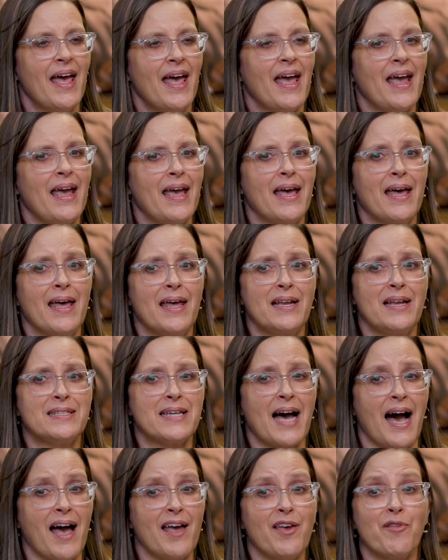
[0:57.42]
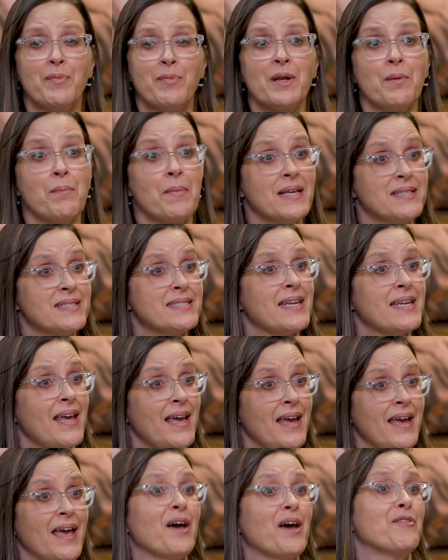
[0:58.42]
And I have been a
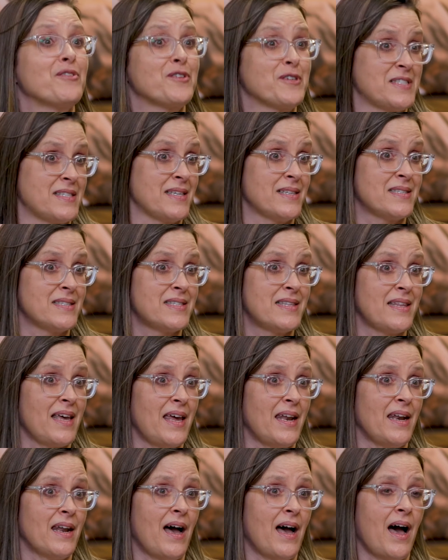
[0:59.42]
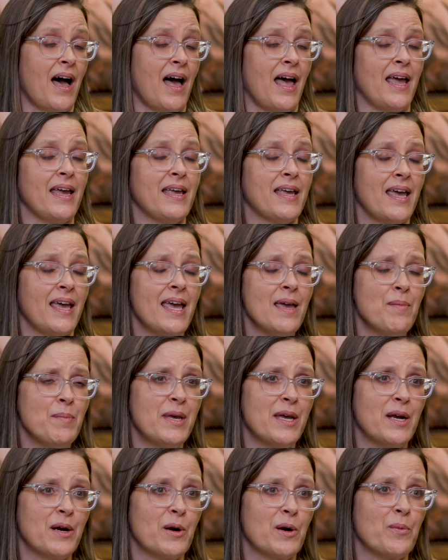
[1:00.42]
Mustang ever since then. I came
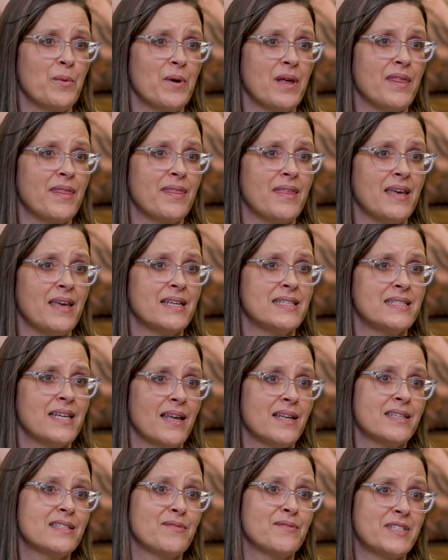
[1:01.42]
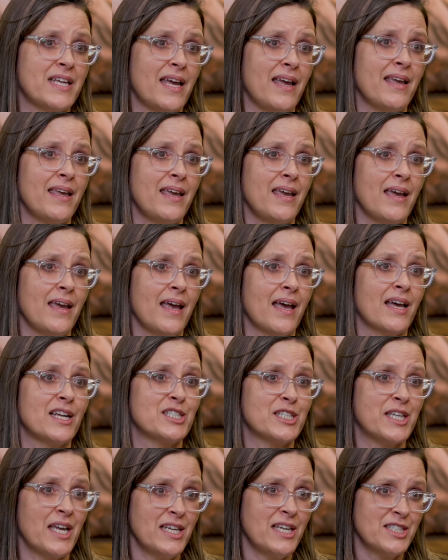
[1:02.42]
here with the intent of taking
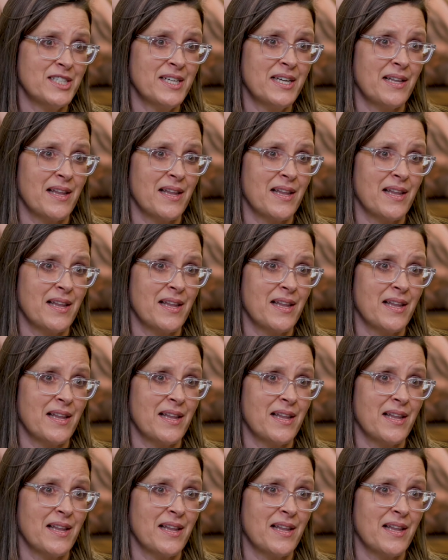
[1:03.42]
education